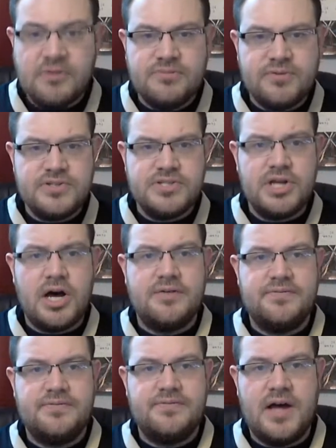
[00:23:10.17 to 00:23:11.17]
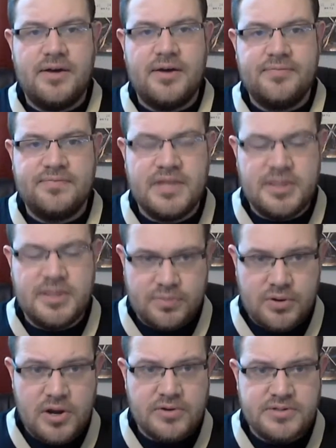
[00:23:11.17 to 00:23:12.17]
First off, in the
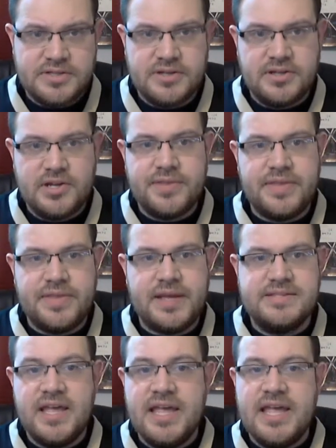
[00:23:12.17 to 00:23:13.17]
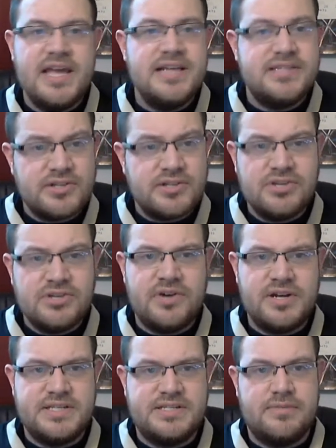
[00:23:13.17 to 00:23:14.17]
pros and good things, he's also
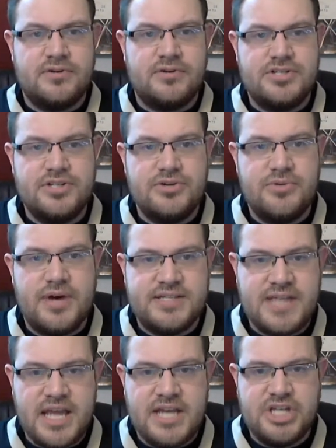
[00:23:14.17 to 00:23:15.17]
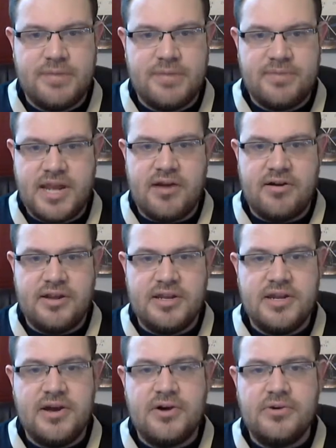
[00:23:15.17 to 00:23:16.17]
very similar to AJ McCarron.
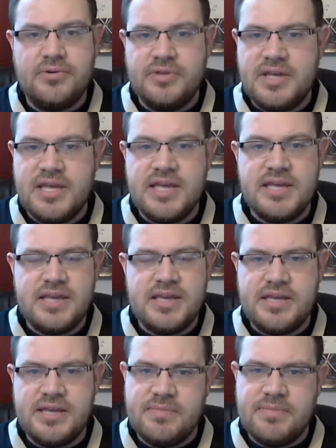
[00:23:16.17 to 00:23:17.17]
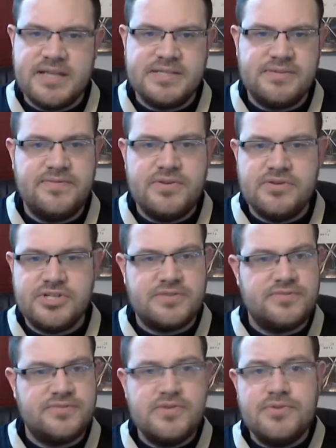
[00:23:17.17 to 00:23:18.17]
He makes just
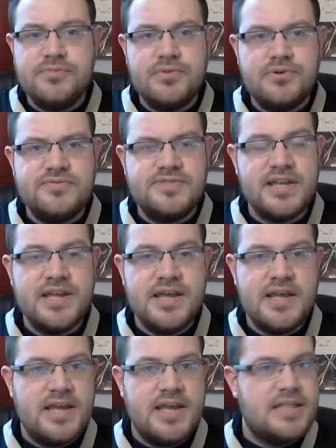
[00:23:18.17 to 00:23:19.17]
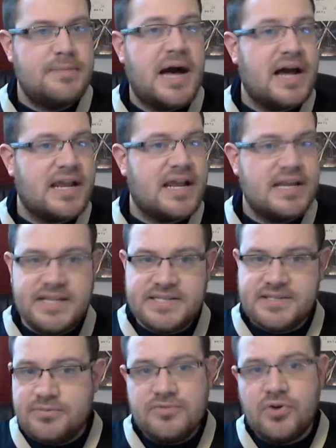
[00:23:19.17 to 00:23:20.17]
a few moves in the pocket,
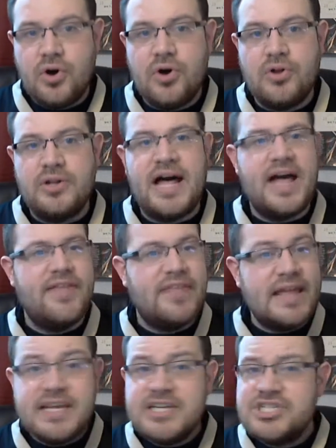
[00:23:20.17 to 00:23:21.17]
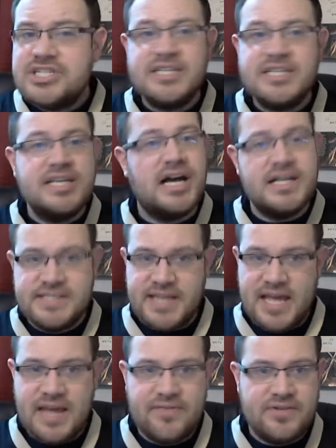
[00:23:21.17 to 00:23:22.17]
doesn't move a whole lot, and then he just guns
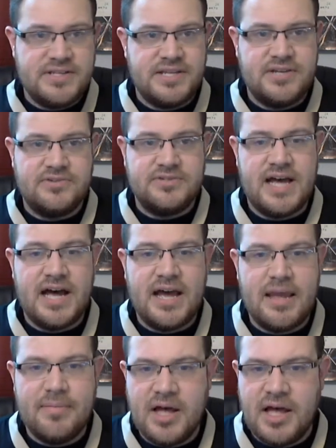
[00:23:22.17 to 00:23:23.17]
it every single time.